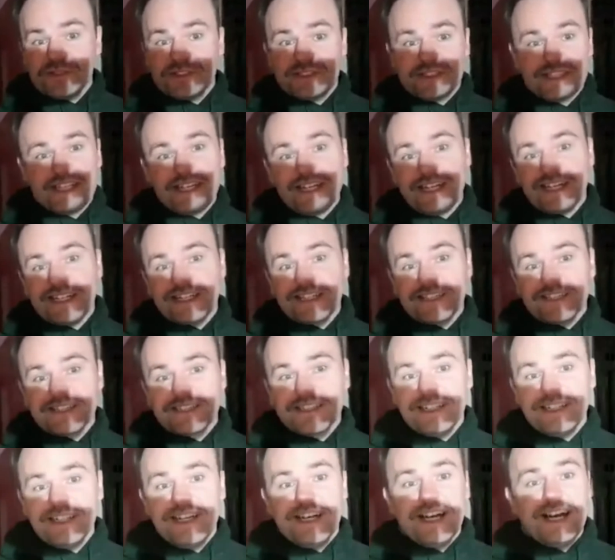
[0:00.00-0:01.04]
ceilings
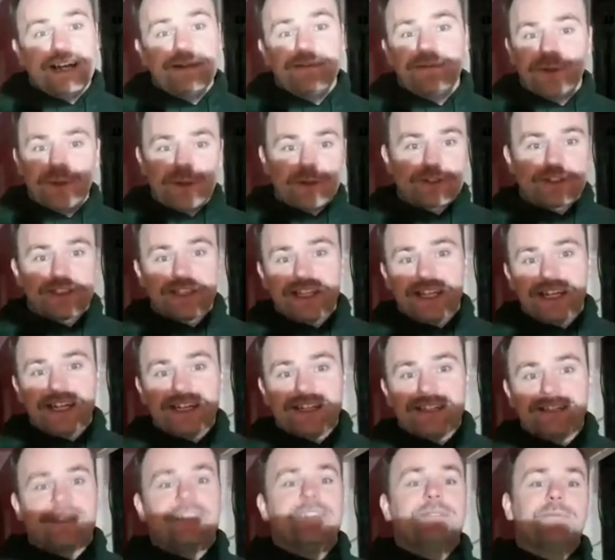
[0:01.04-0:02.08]
and
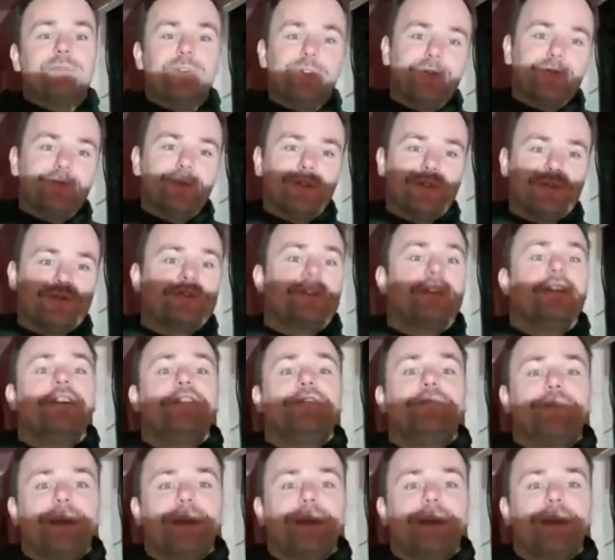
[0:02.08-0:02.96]
more walls of